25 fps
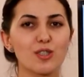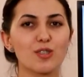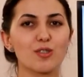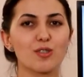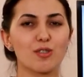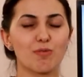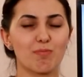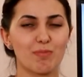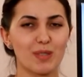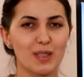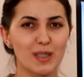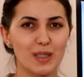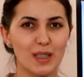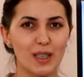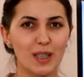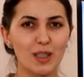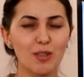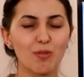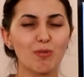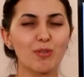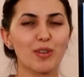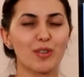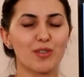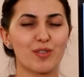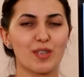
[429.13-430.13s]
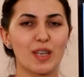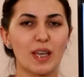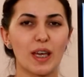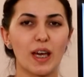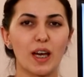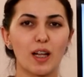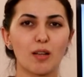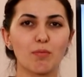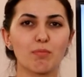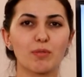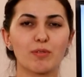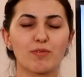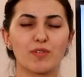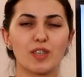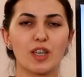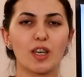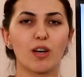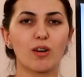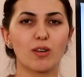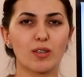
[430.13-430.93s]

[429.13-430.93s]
should be done with the help of